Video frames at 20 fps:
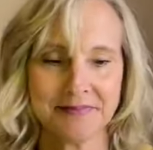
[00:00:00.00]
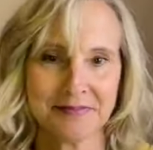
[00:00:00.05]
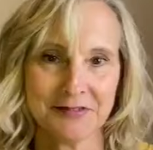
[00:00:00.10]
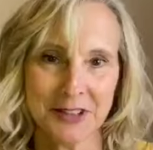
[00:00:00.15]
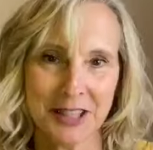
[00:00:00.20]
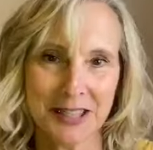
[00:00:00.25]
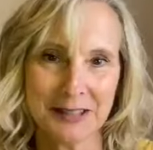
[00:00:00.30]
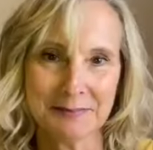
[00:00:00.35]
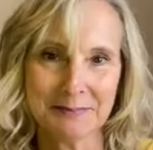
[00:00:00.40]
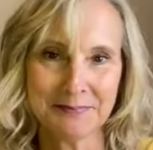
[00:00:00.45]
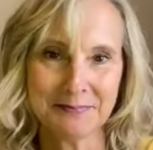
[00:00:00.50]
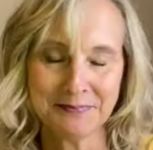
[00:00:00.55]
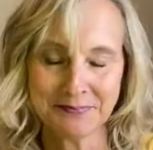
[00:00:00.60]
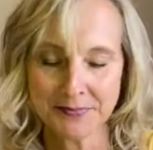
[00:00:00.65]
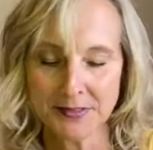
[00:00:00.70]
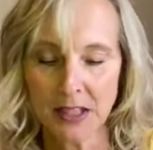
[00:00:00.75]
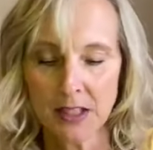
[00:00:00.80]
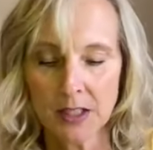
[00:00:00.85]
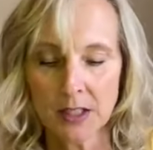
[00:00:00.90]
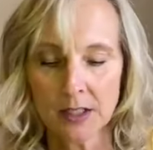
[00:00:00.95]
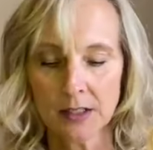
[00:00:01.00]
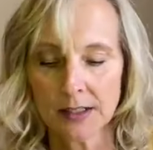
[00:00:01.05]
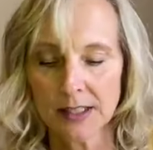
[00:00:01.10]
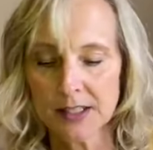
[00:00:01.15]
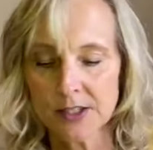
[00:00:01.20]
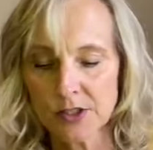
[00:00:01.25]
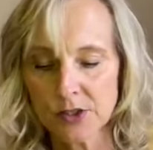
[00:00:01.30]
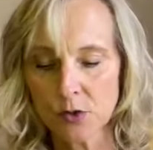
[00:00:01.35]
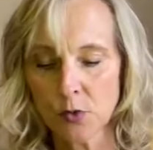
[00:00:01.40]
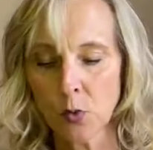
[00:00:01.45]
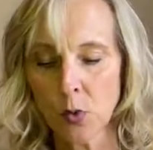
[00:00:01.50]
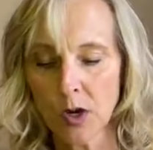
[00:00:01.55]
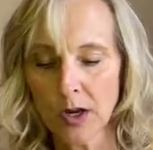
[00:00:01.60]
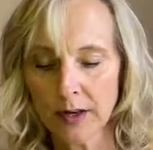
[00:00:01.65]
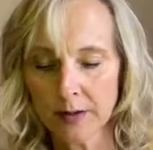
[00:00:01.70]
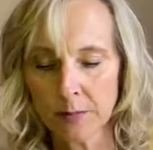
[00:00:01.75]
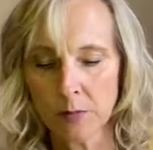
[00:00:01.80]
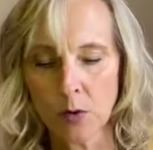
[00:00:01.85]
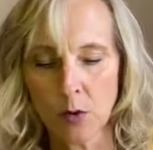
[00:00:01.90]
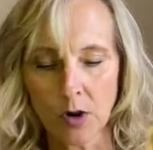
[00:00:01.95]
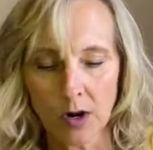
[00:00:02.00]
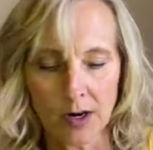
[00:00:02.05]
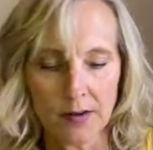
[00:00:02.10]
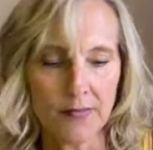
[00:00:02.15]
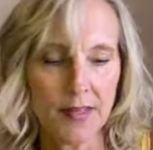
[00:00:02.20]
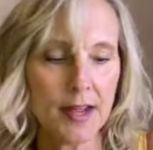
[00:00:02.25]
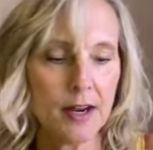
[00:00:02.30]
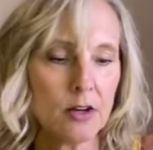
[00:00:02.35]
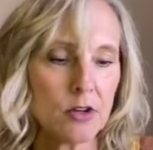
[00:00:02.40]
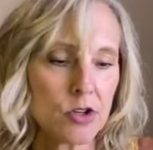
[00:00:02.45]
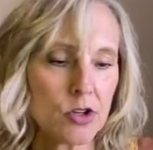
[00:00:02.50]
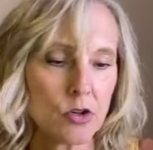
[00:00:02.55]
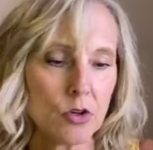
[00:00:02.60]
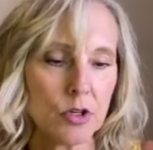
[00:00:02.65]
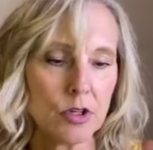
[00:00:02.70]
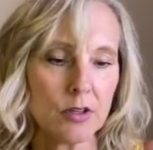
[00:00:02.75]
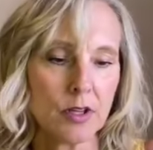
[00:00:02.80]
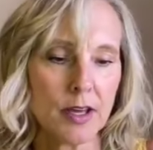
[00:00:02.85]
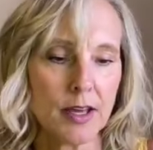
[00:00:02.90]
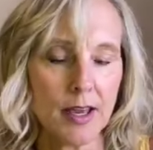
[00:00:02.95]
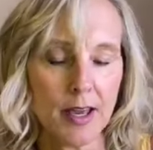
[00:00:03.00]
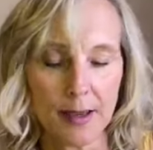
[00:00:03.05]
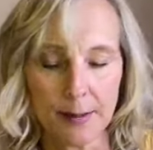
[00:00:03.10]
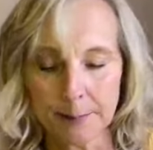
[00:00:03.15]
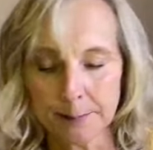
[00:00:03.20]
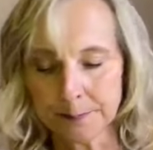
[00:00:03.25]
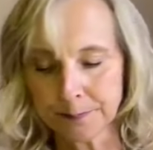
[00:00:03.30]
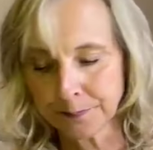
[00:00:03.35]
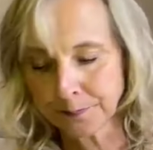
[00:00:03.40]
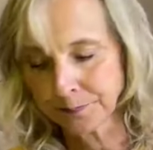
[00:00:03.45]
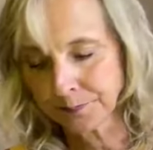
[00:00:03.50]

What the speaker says: right? Let's do one more and then I'll show you the game.